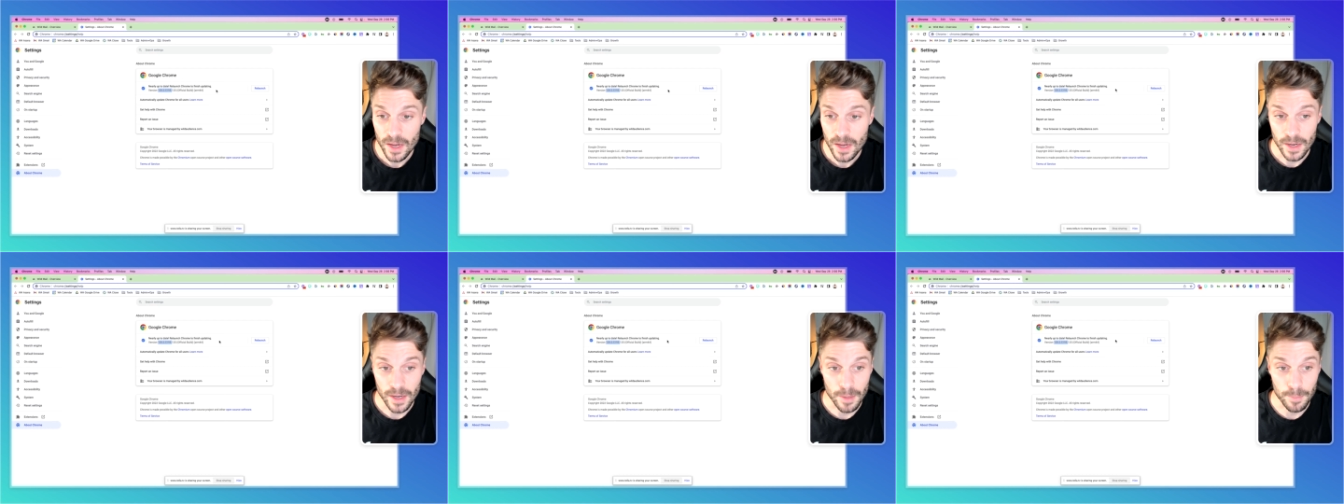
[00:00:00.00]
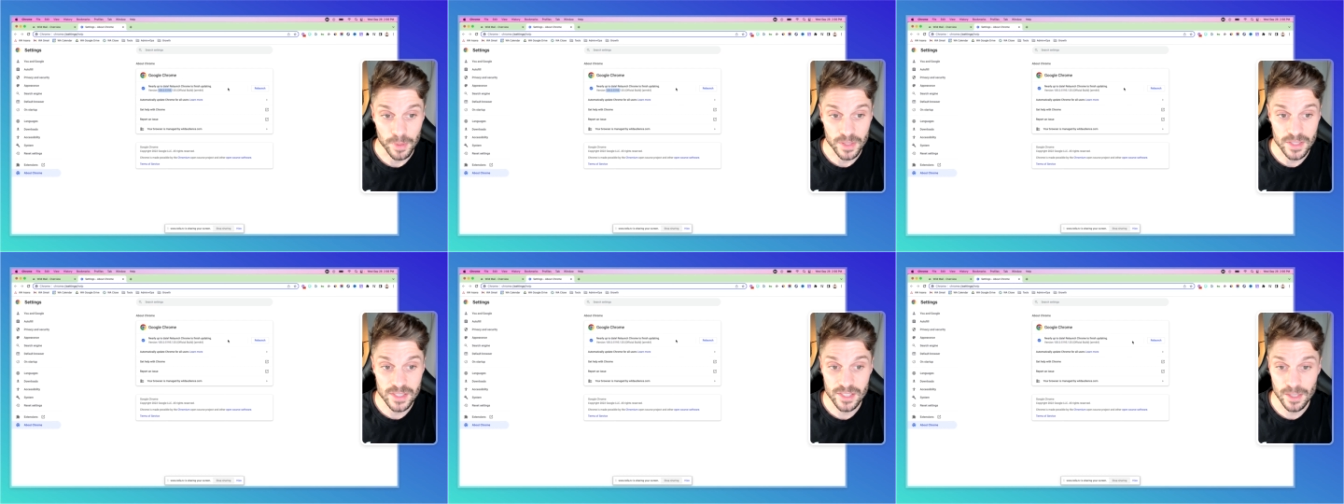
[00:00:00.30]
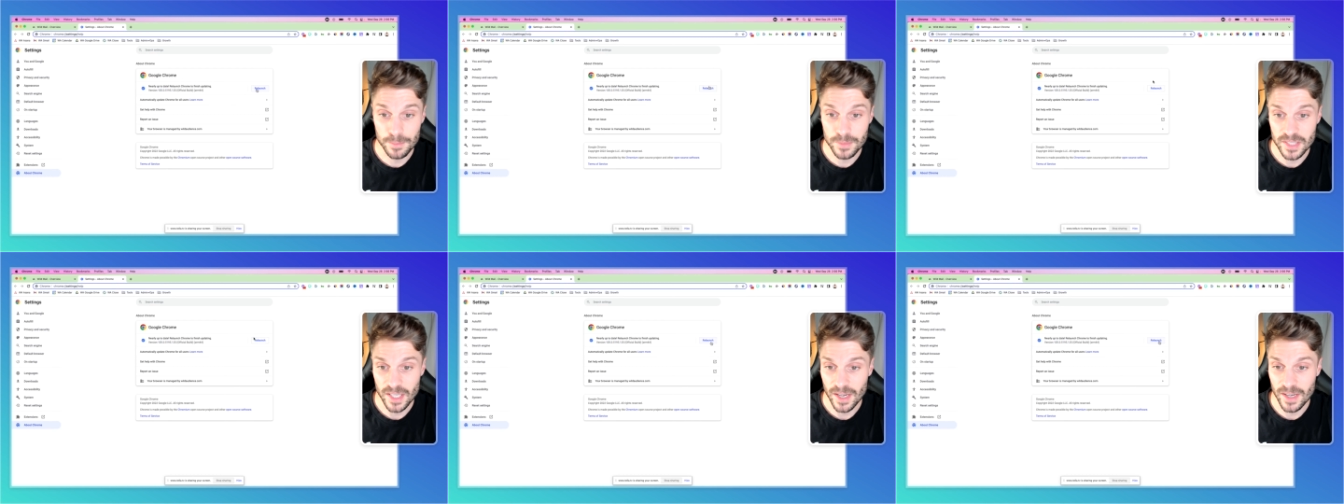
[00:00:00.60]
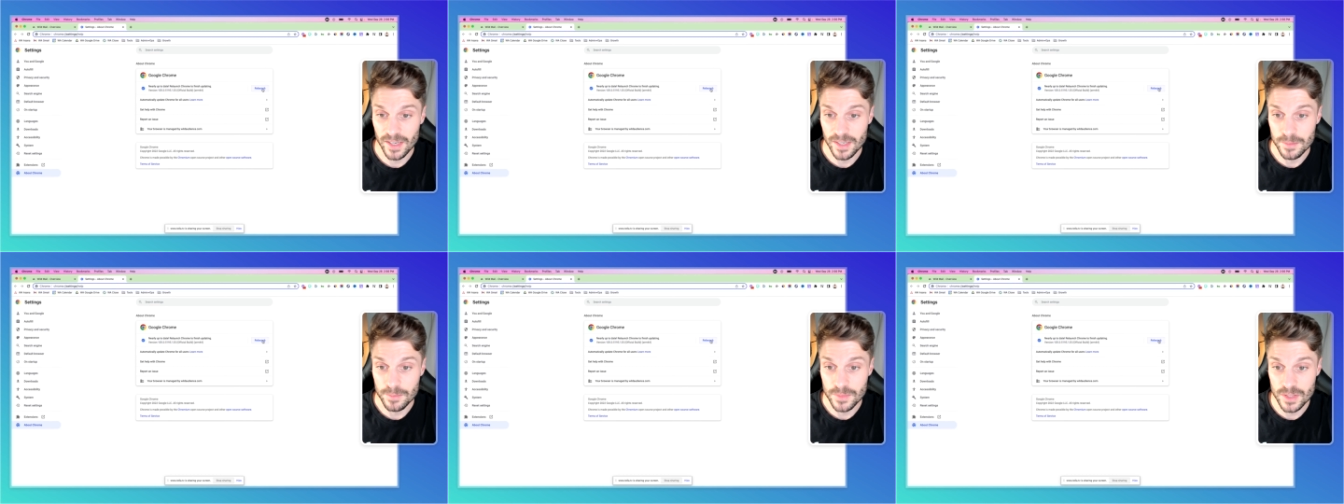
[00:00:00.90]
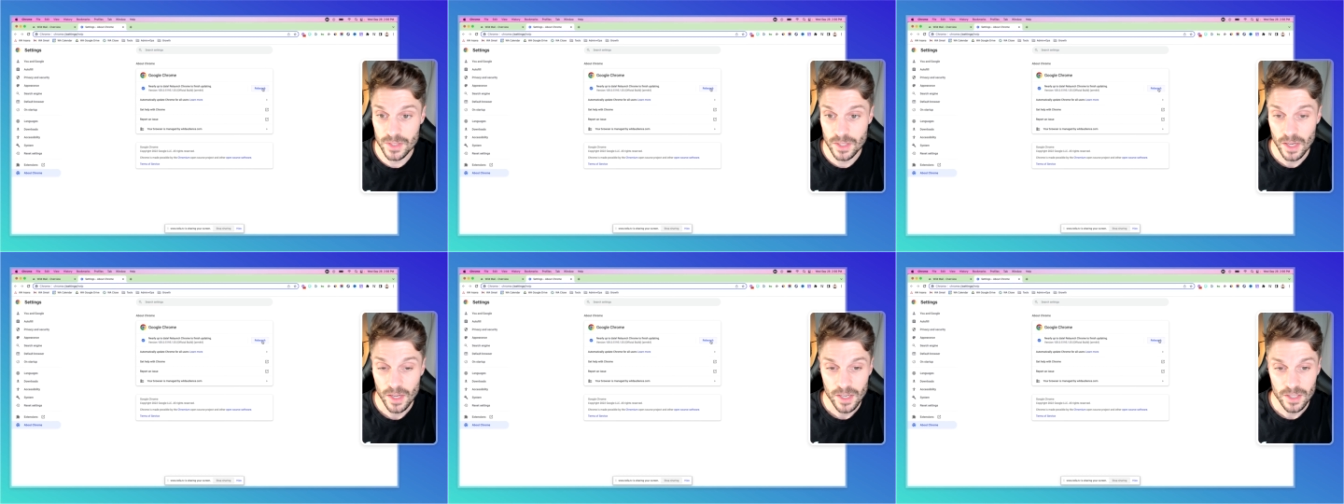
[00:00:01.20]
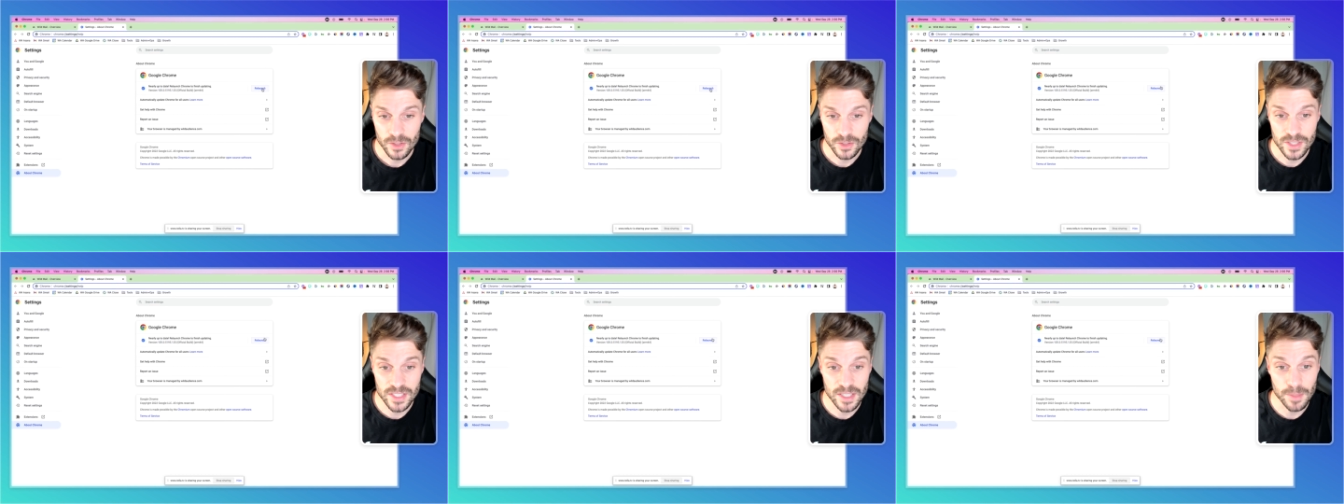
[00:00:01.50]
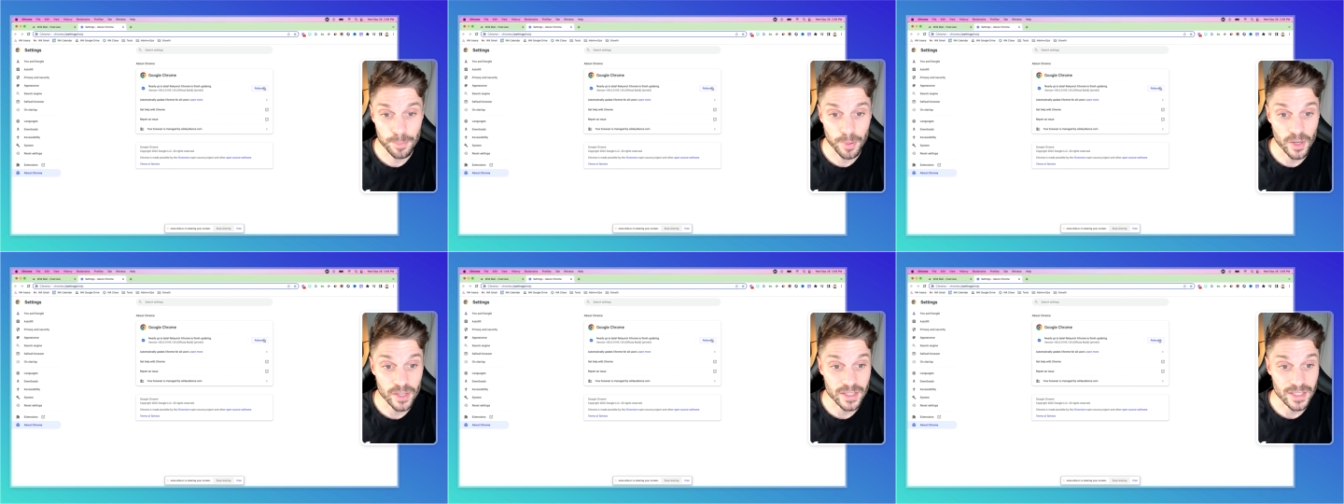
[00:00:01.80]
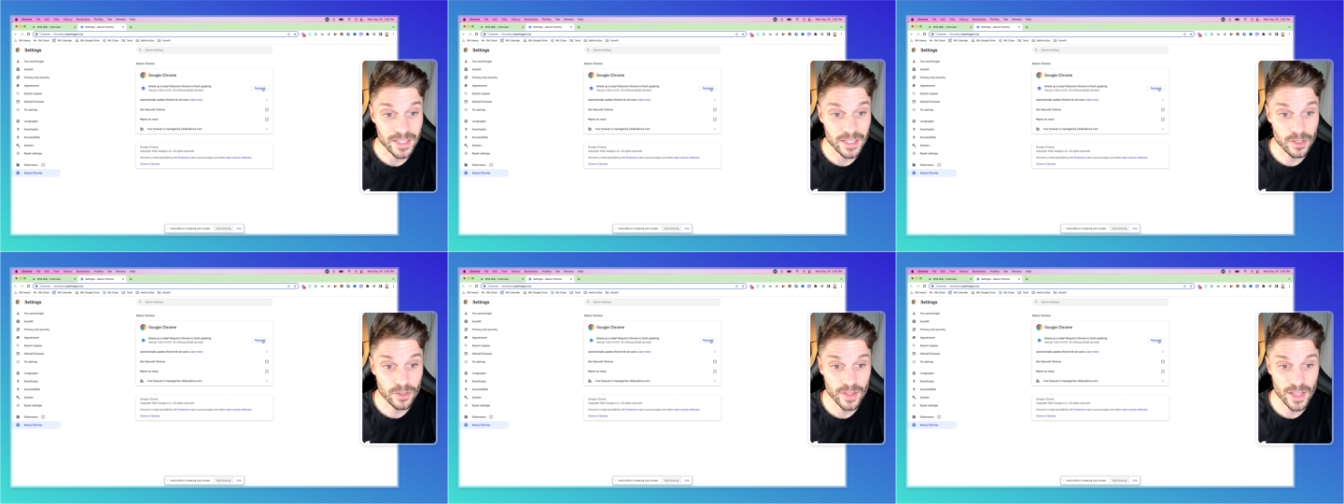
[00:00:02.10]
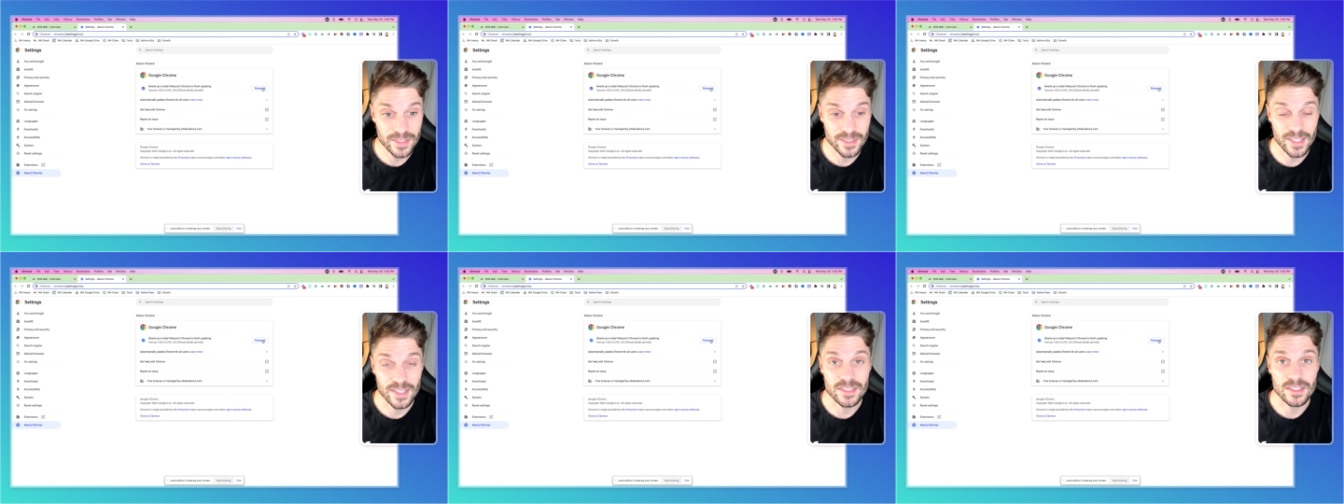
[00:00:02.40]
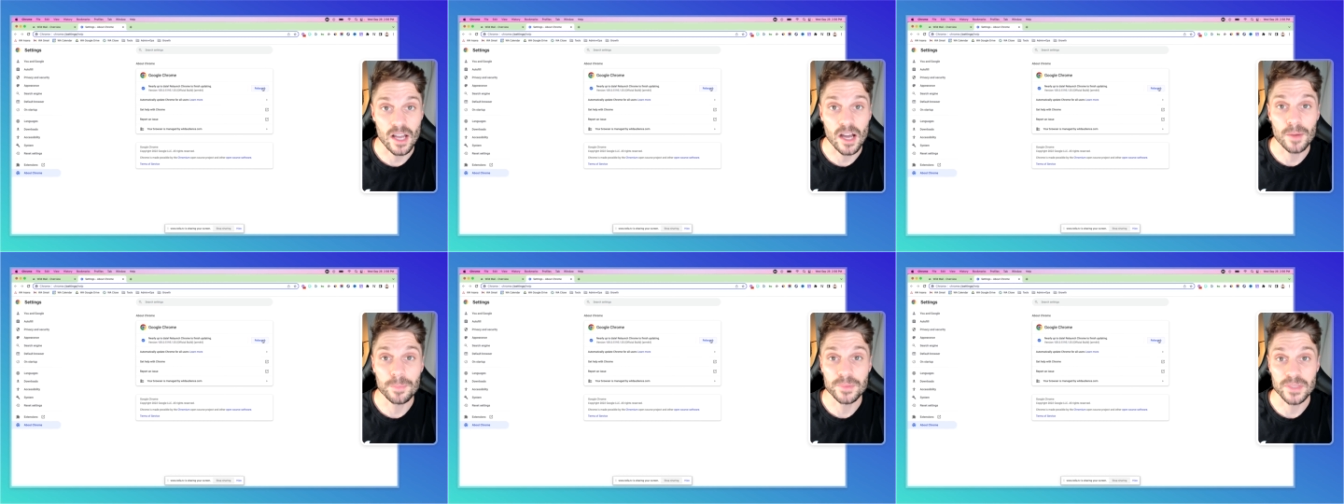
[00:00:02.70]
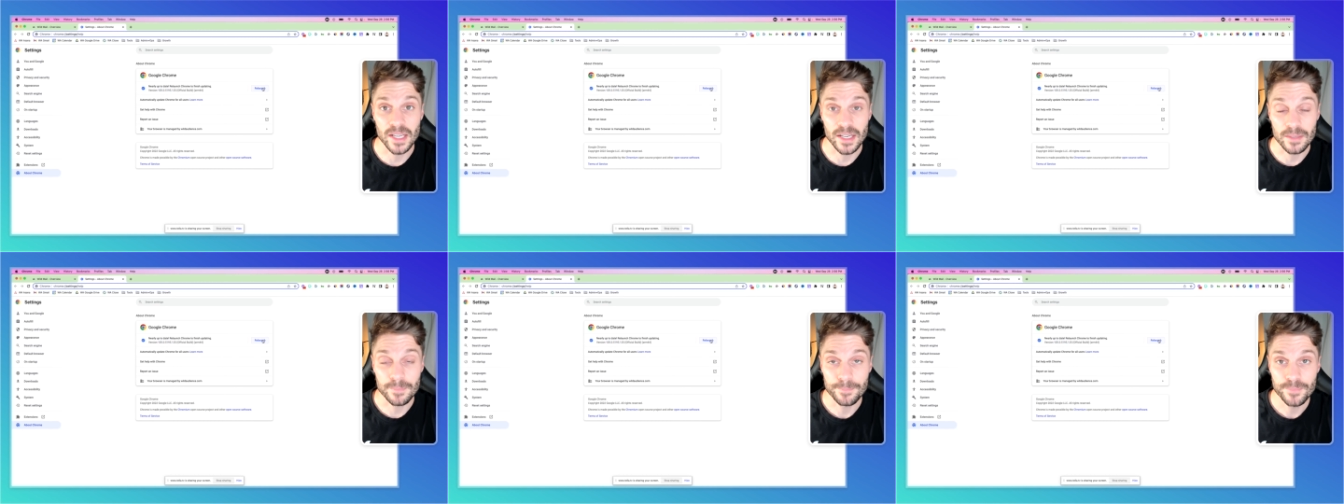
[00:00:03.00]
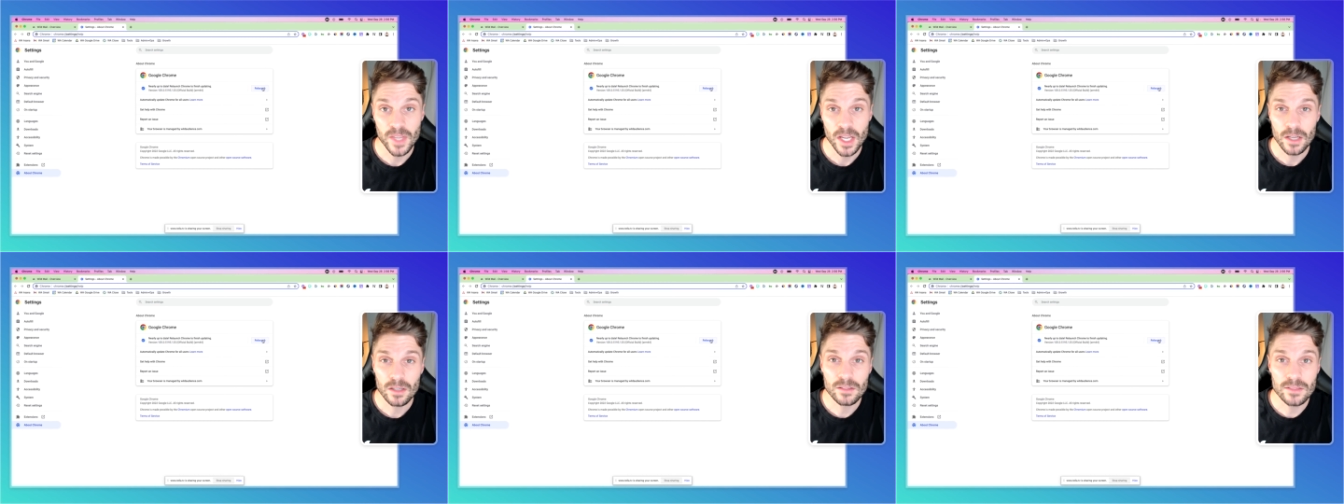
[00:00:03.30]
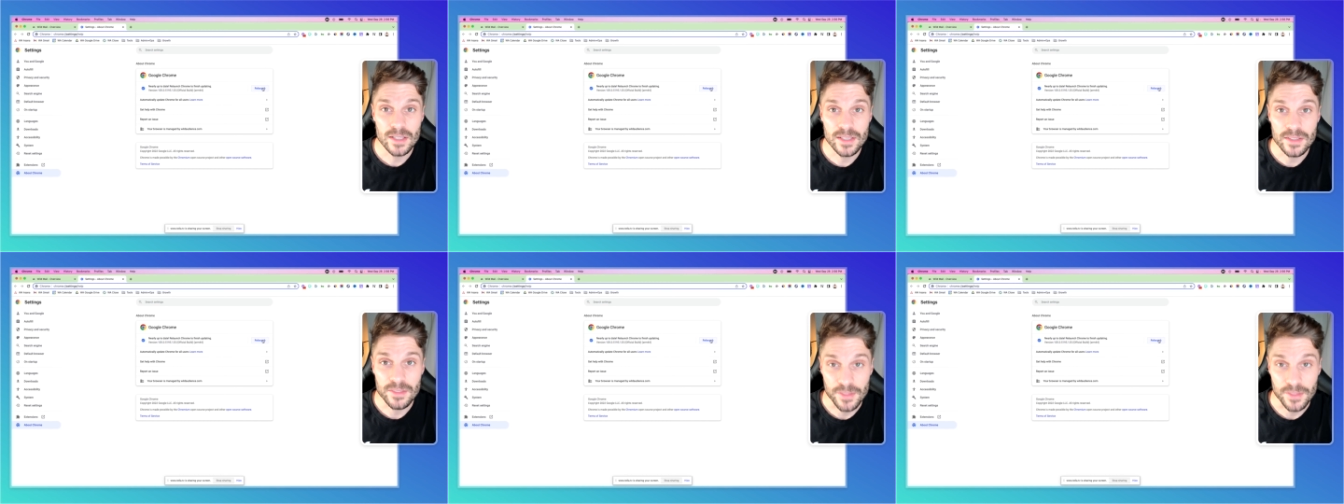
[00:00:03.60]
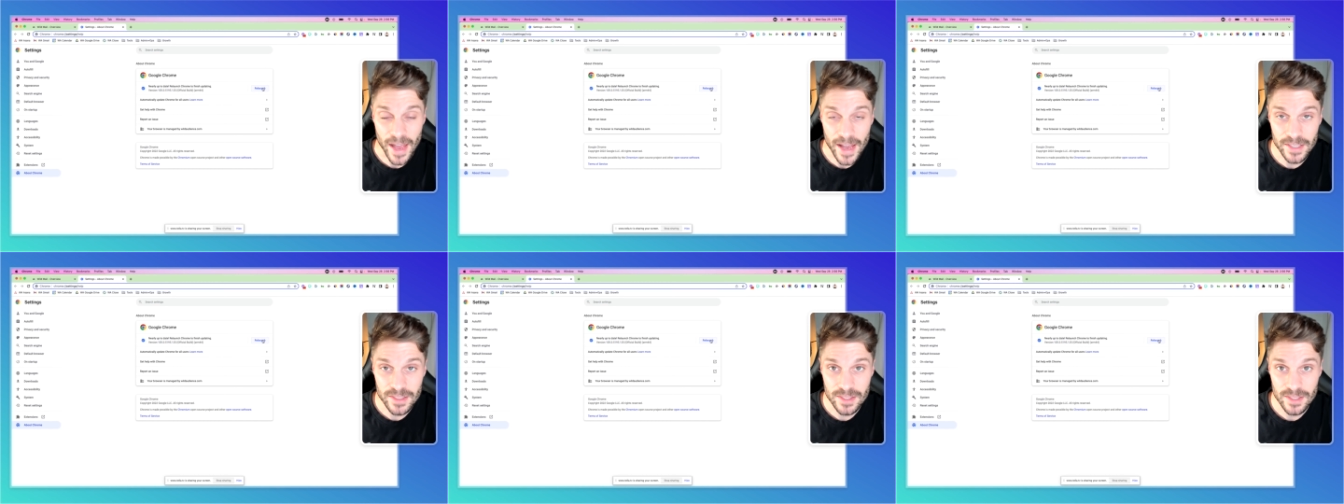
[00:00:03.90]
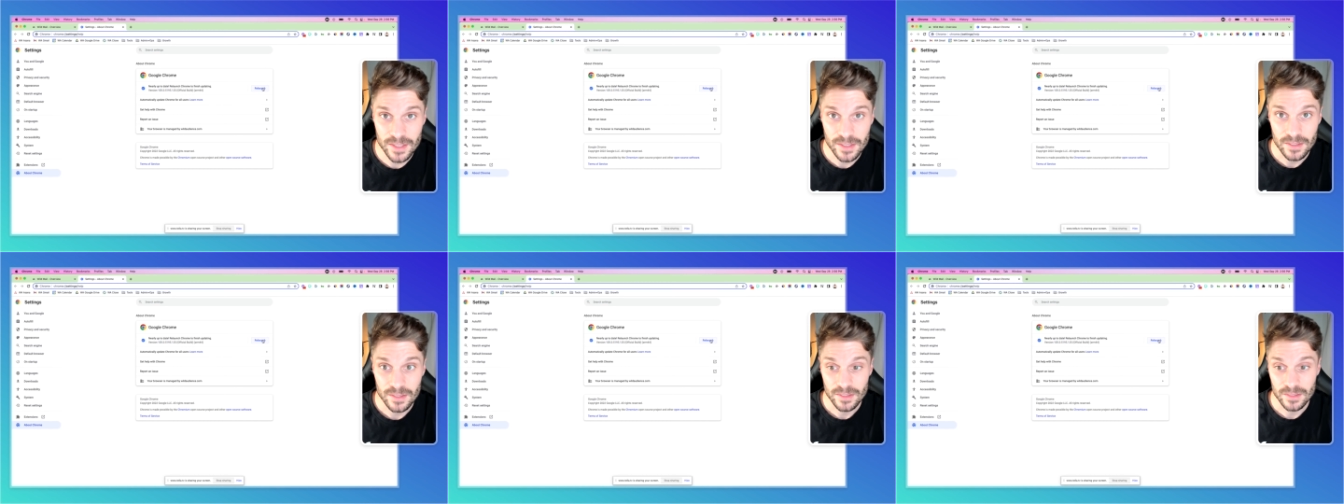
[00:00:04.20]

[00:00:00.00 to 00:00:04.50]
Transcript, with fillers: Uh, but sometimes you'll see a button here that says update. Click that.